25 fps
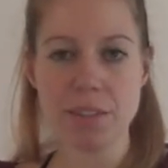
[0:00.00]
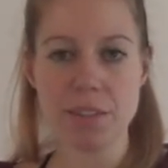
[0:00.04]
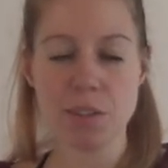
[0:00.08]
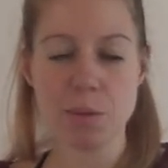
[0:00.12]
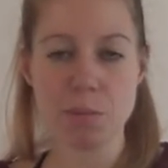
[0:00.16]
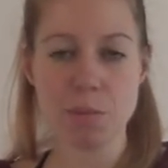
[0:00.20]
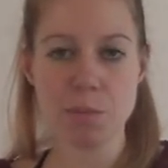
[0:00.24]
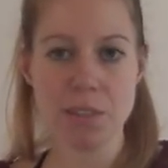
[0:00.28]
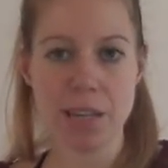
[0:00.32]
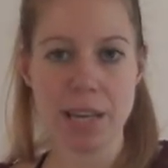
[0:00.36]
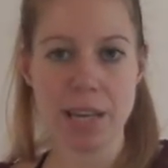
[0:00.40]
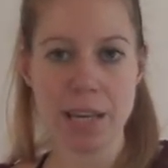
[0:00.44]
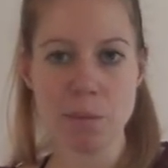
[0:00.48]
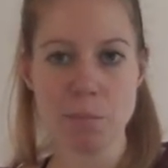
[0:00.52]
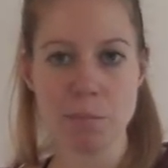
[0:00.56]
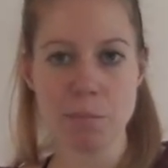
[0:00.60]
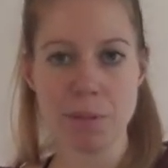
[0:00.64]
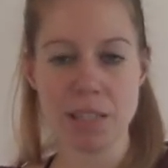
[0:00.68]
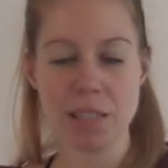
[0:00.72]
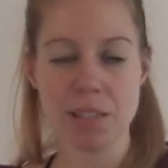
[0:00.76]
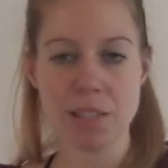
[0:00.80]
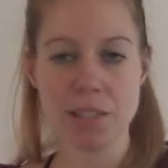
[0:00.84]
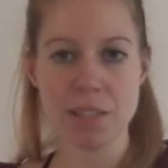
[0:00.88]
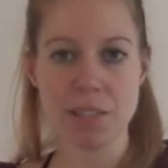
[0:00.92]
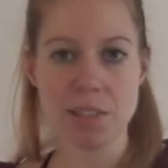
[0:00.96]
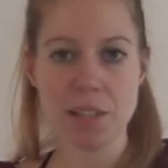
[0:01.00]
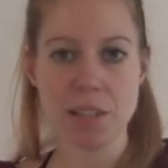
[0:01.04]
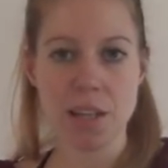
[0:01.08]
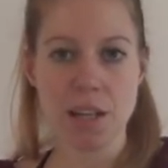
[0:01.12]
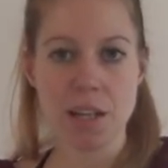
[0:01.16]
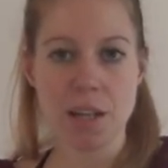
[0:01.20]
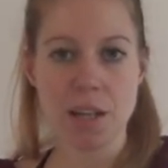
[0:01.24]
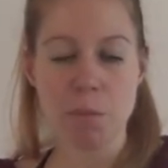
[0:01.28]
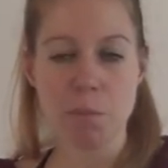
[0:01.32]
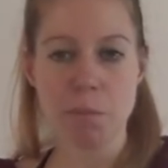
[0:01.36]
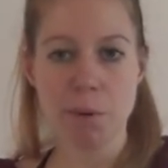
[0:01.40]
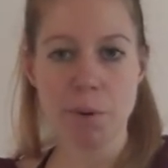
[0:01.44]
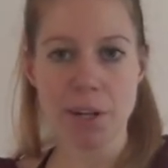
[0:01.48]
sometime, because
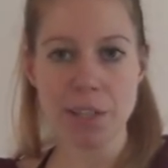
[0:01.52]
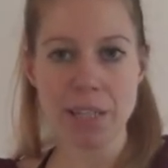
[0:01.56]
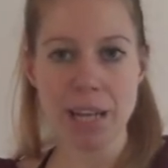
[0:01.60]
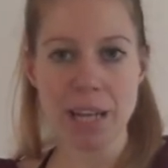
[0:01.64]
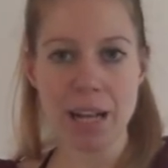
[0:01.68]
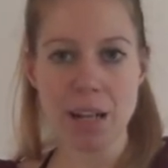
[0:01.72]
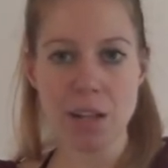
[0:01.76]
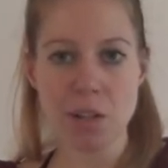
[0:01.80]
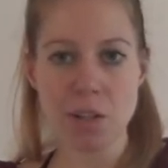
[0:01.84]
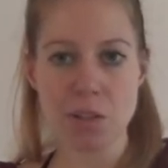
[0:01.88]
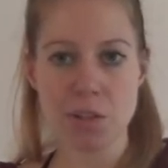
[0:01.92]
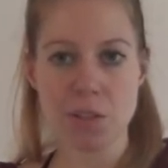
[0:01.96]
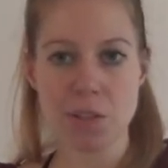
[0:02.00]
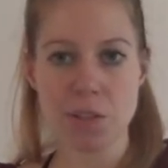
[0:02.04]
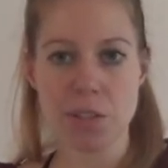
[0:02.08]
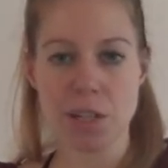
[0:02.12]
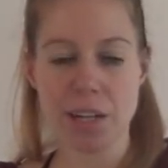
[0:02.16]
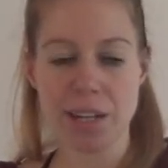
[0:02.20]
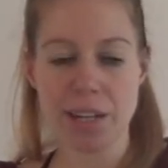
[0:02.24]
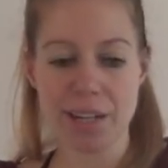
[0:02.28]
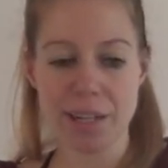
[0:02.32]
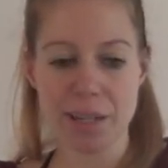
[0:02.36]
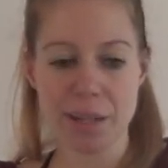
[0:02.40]
barn owls